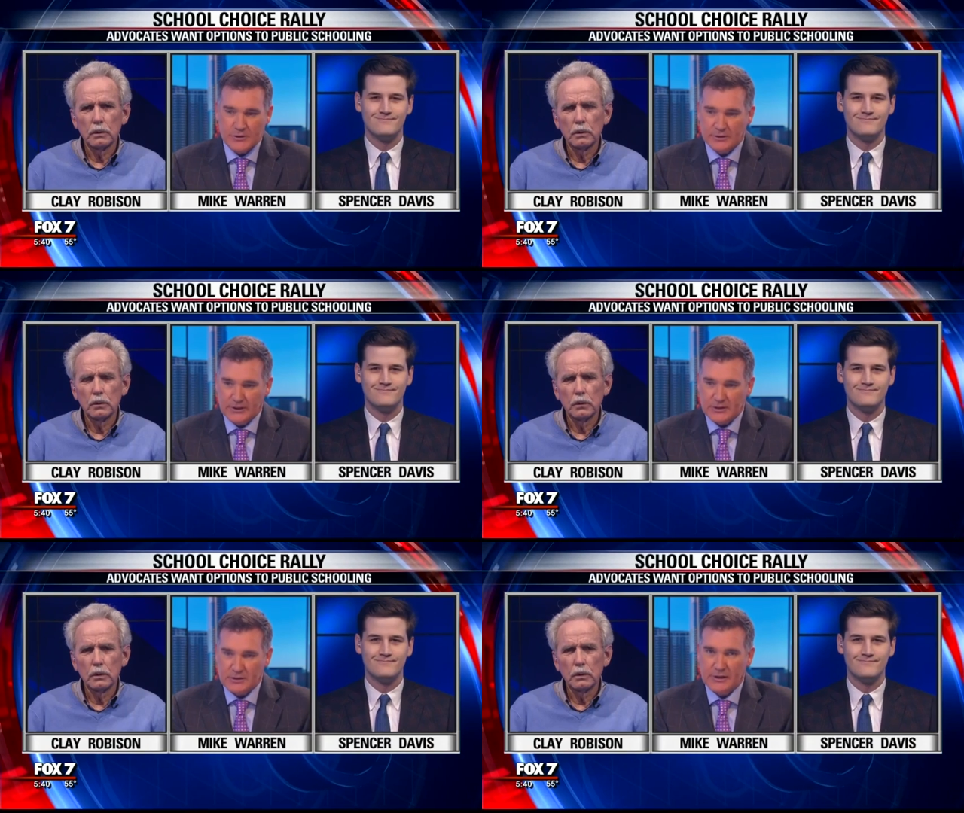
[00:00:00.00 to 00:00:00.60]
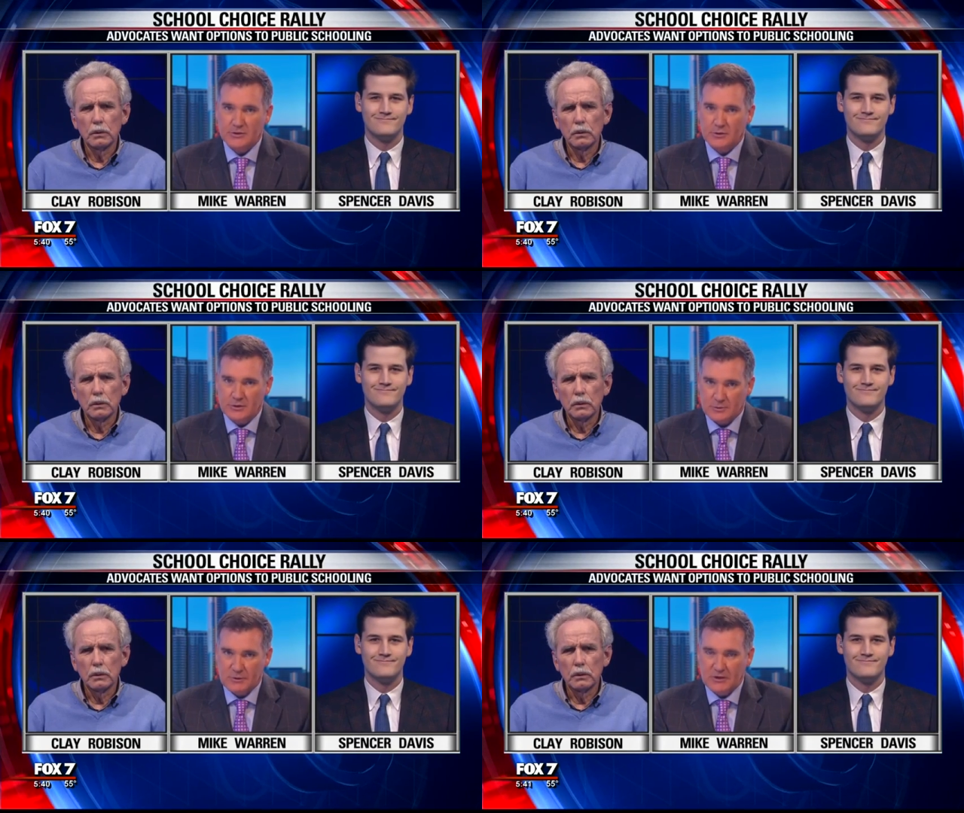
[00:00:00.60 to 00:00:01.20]
Speaker 1: the legislature,
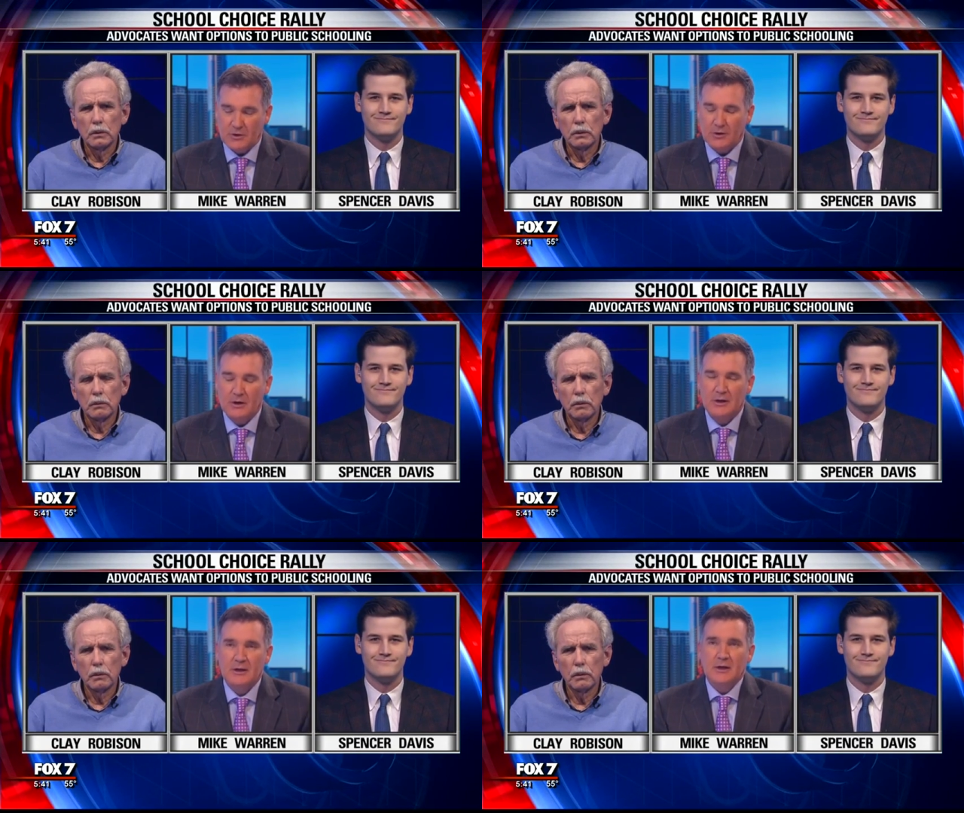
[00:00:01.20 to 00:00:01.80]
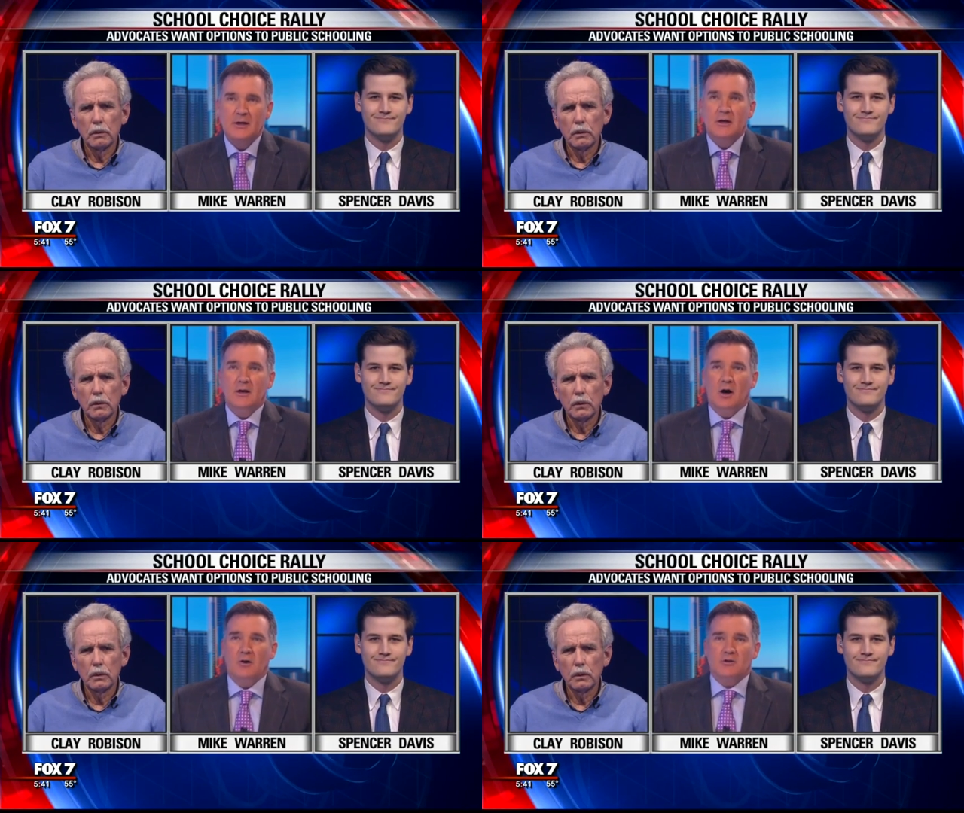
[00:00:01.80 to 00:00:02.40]
the speaker,
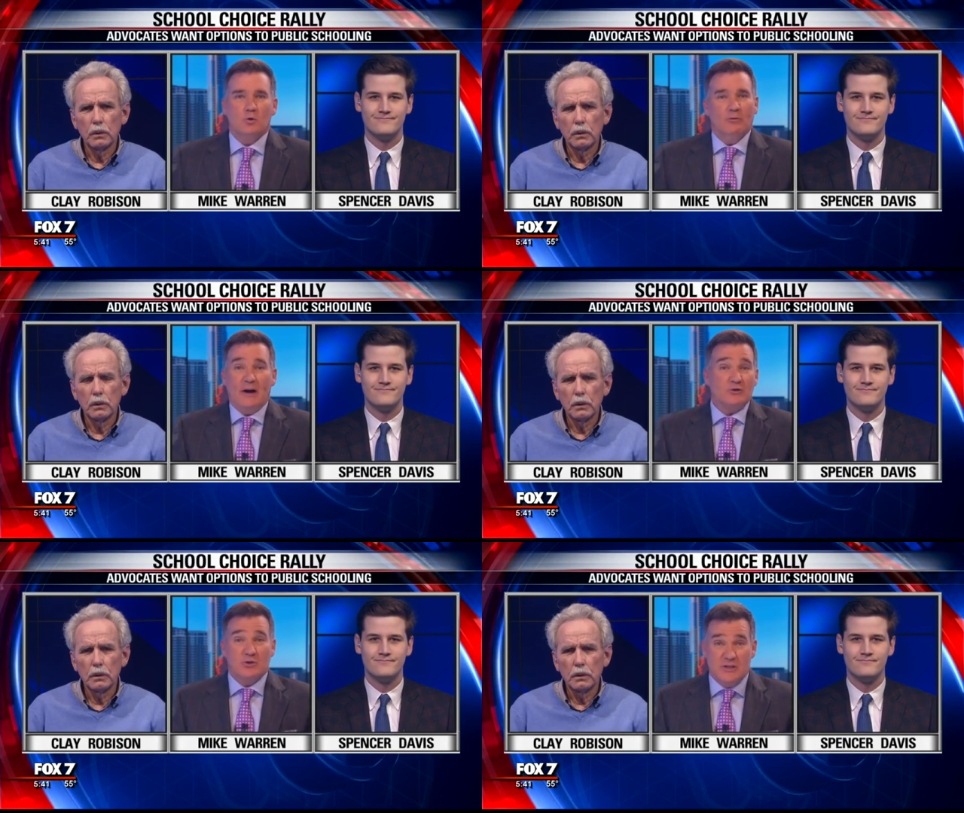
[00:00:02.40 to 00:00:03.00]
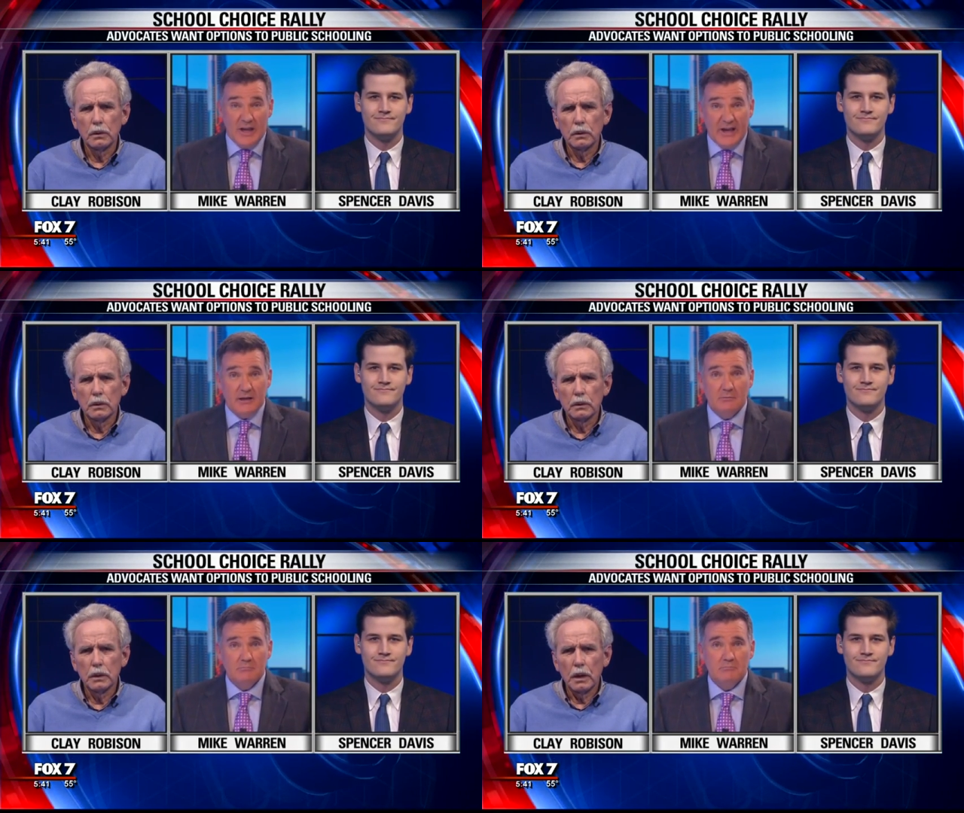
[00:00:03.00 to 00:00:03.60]
are school vouchers
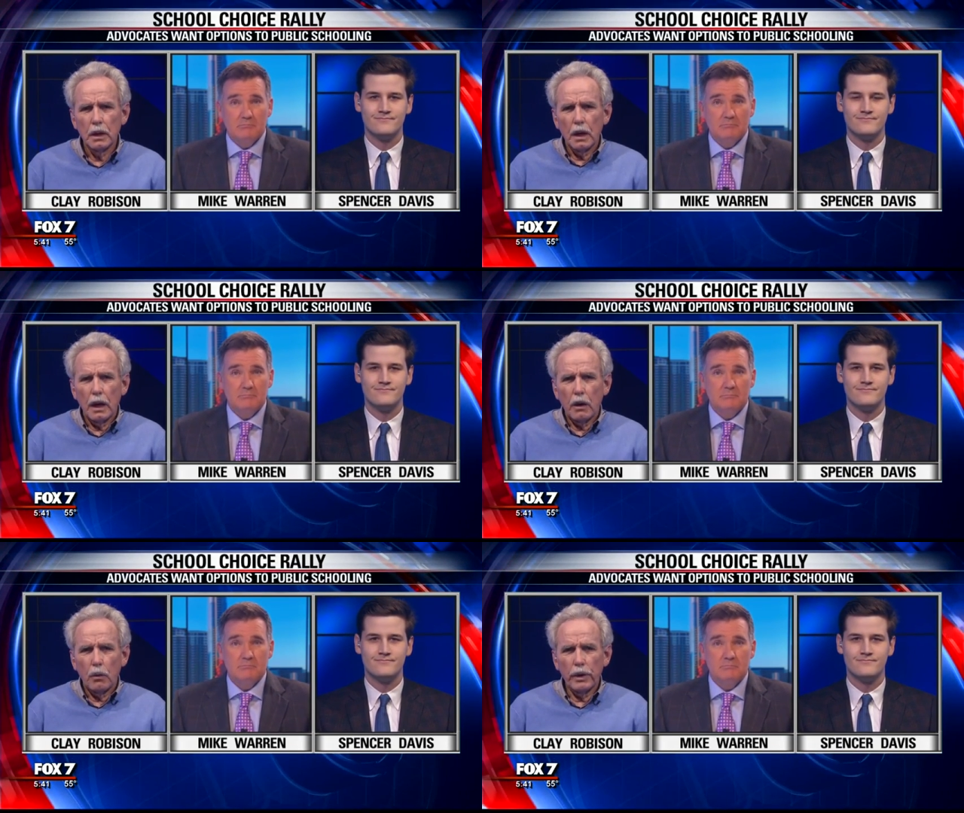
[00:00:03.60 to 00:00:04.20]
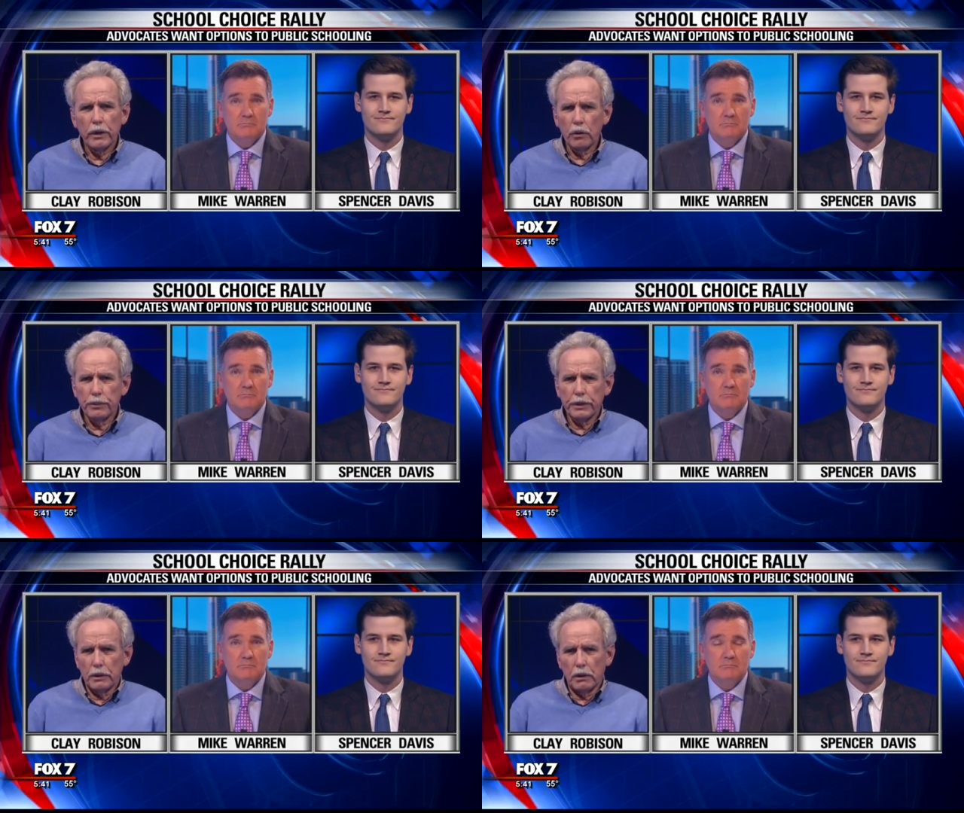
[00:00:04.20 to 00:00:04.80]
dead?
Speaker 2: We hope
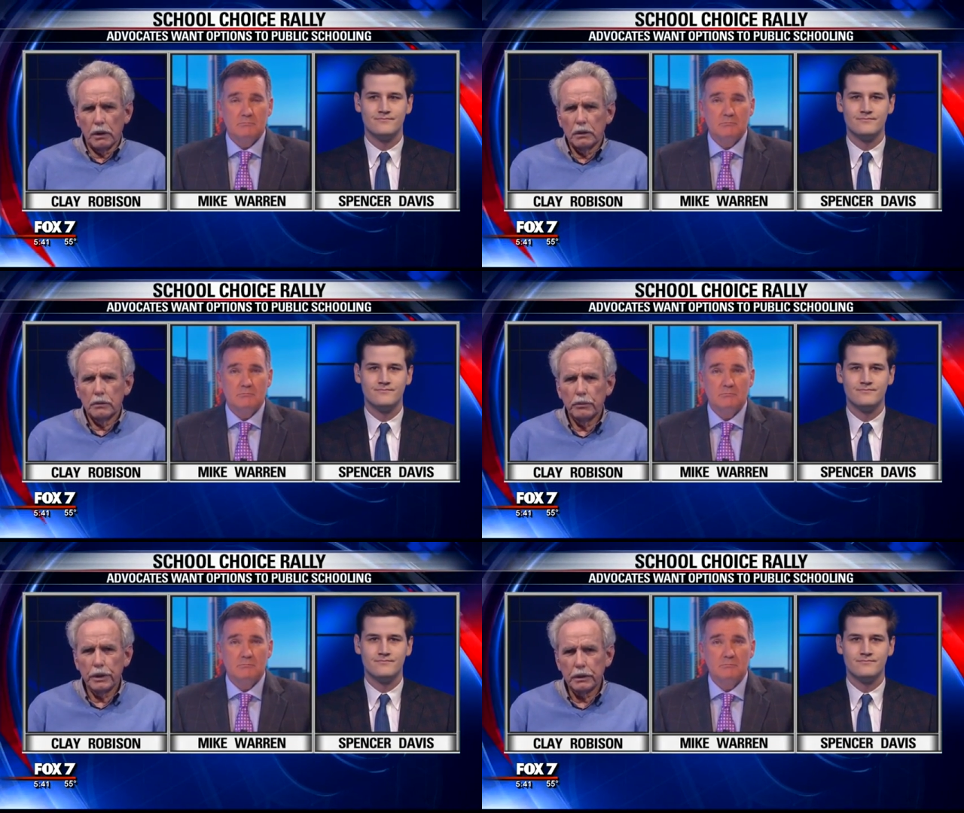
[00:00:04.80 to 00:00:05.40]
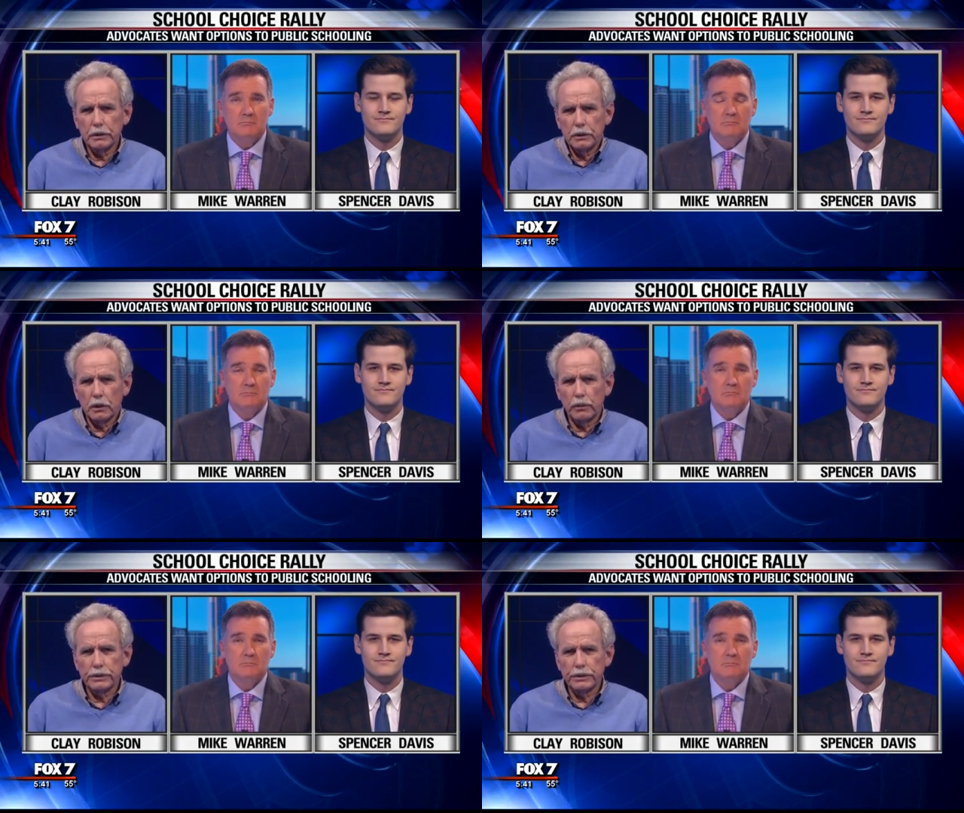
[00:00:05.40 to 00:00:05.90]
they are, but you know we